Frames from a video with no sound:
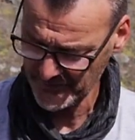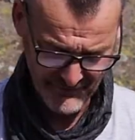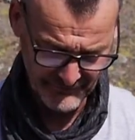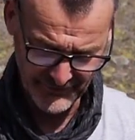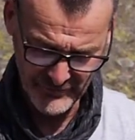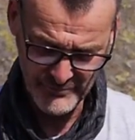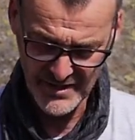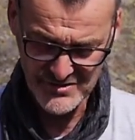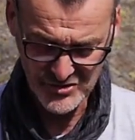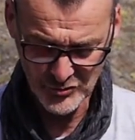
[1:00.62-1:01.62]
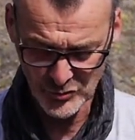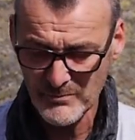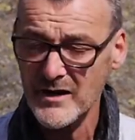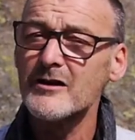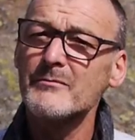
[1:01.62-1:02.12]
downfield mitts called
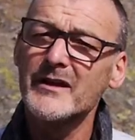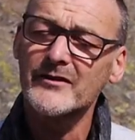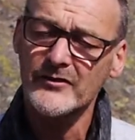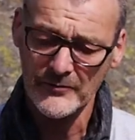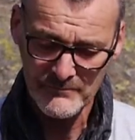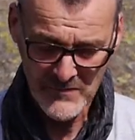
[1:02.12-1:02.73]
Mera mitts.